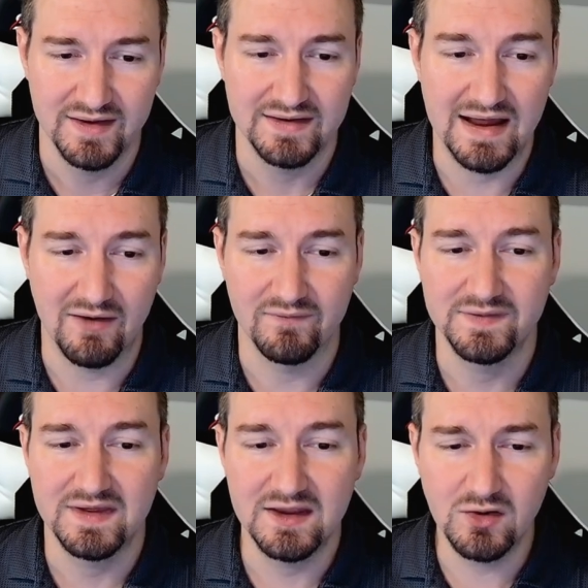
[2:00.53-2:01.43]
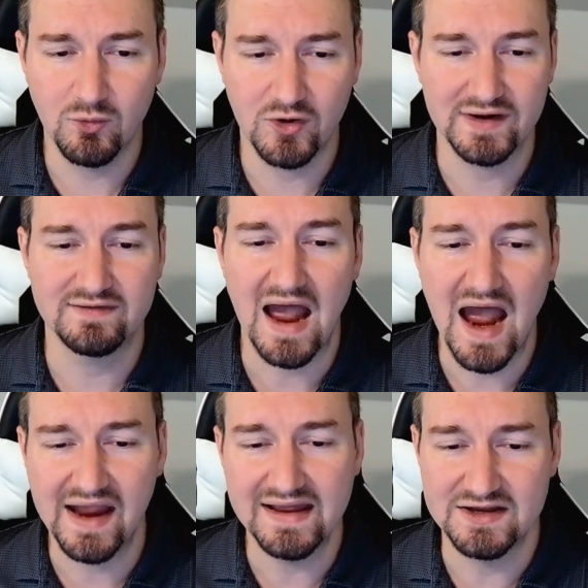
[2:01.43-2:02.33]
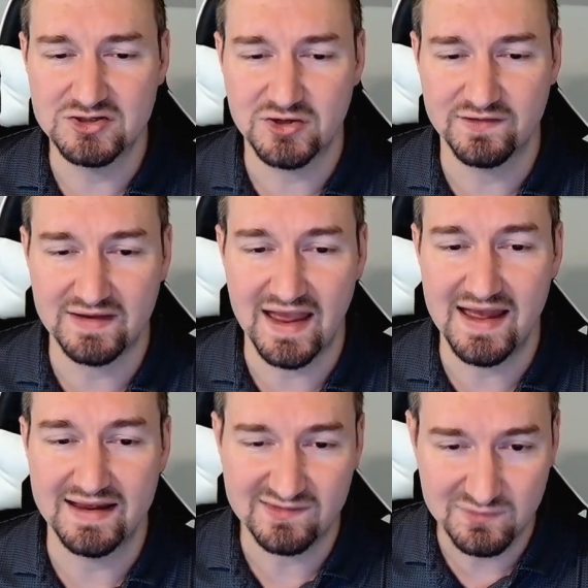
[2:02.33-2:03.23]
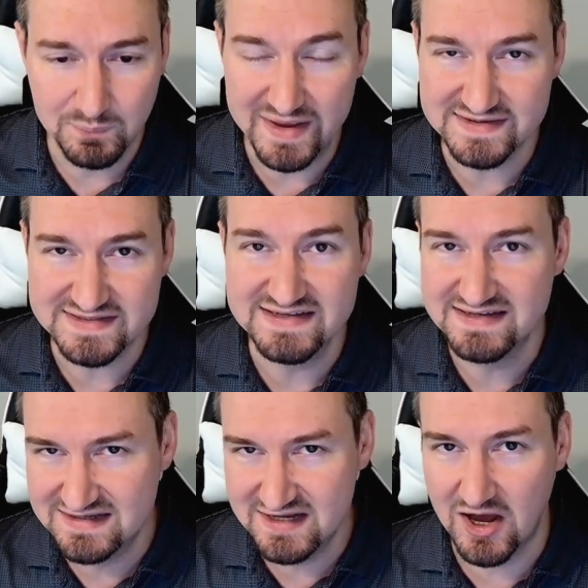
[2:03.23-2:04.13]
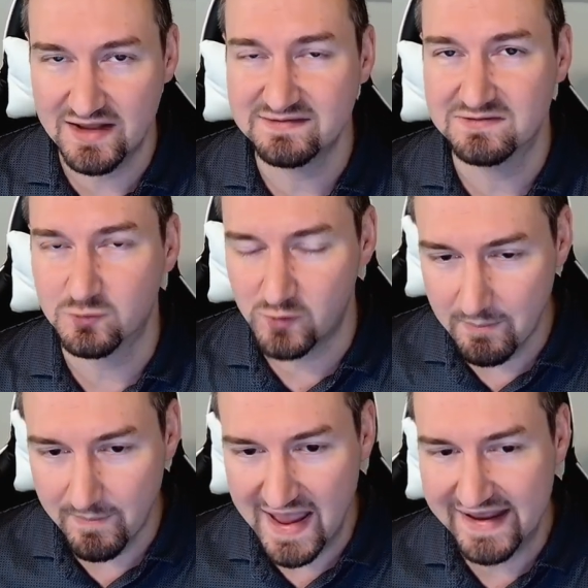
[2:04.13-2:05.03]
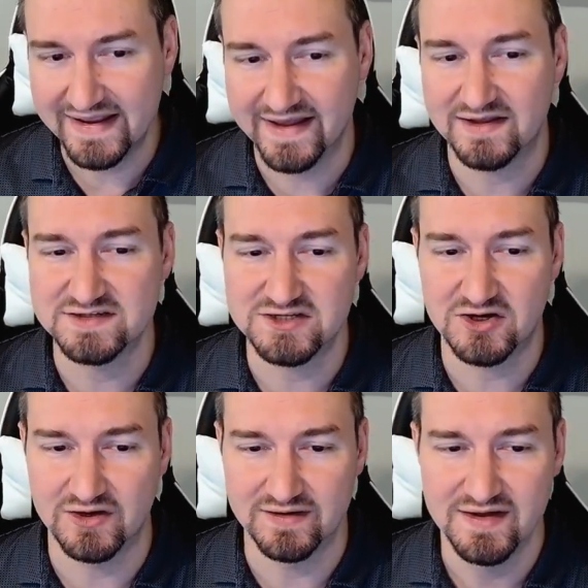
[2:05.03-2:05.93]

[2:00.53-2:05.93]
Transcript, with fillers: Now, Kinder Morgan's high interest expense does remain a concern.